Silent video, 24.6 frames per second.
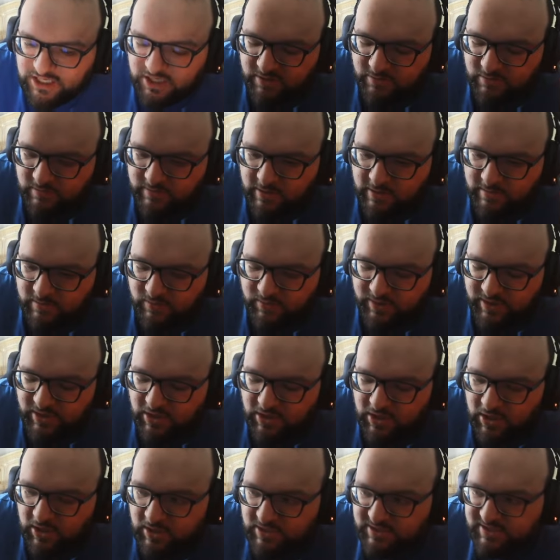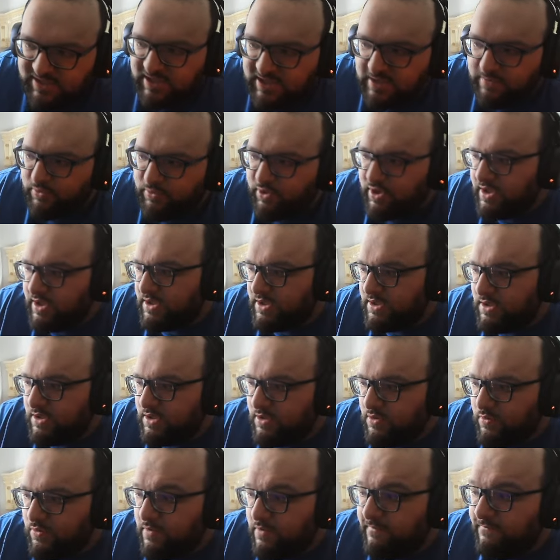terrible moment where you can't take a break.
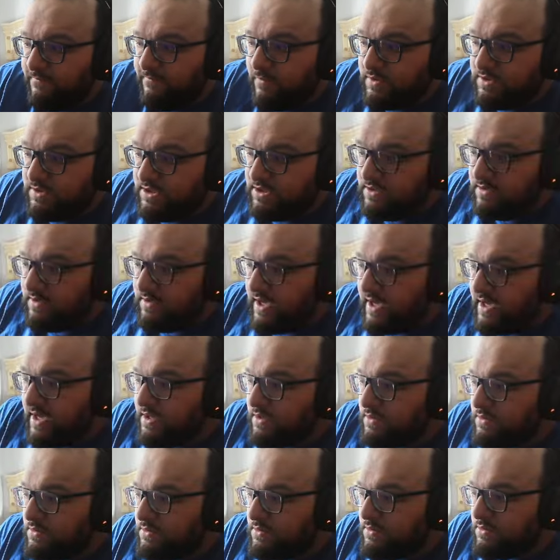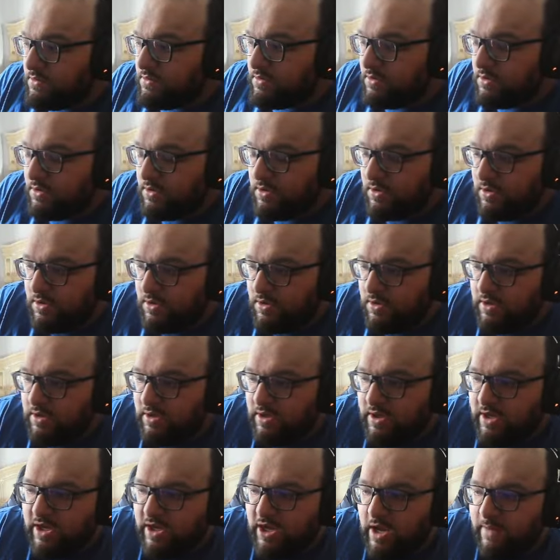We're on 42k
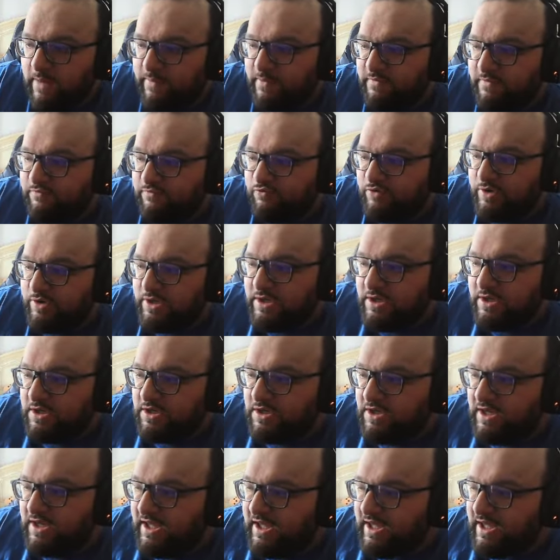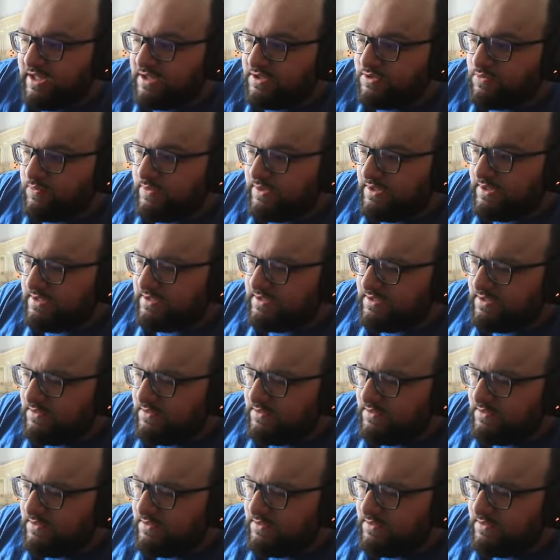a couple of really good hits, we could